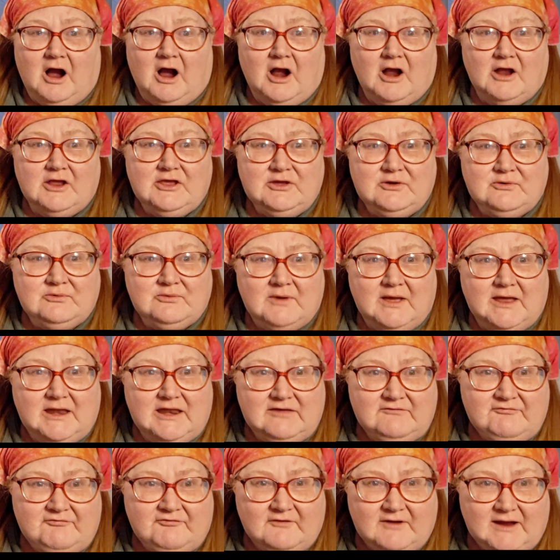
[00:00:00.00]
Are you
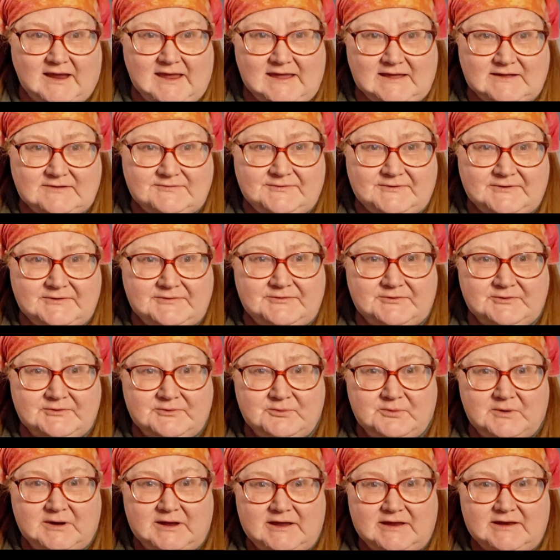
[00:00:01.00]
ready for Auntie to
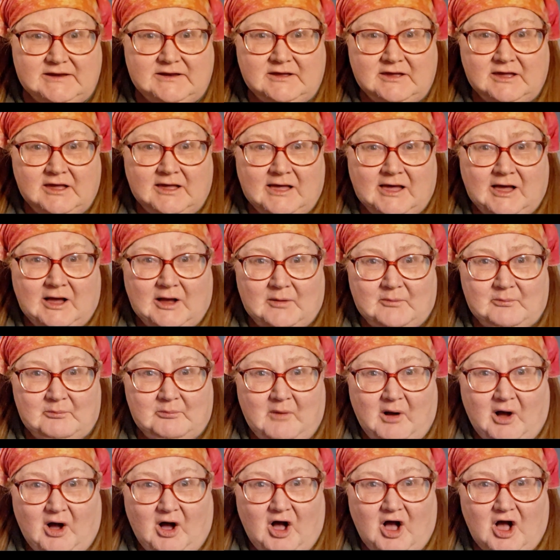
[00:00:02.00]
read
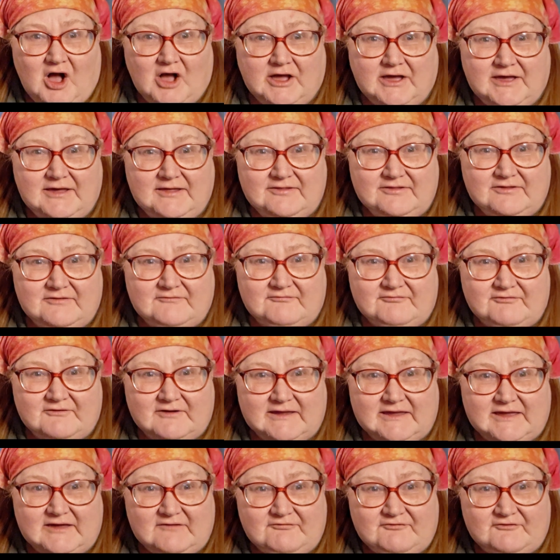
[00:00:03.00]
MOG, the
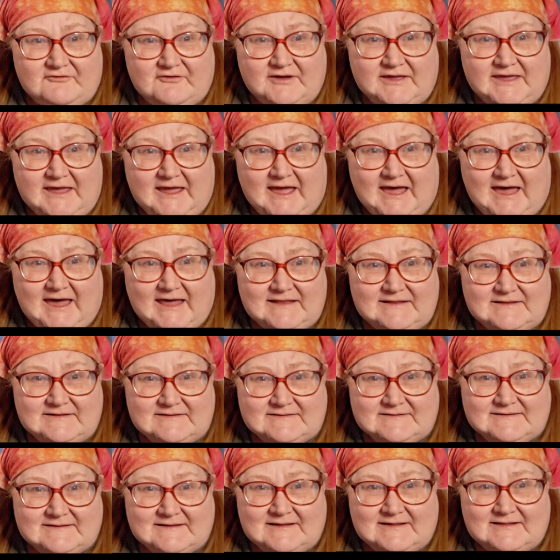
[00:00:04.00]
Forgetful Cat?
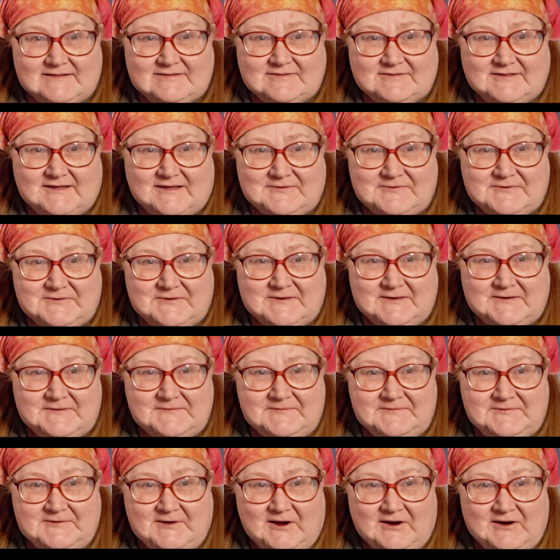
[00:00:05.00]
Let's get
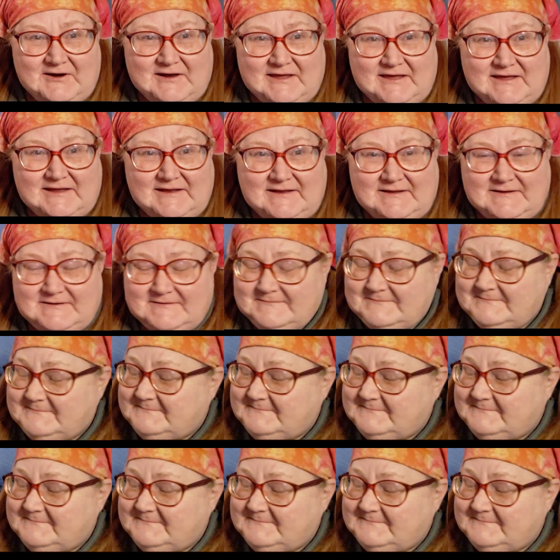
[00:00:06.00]
started.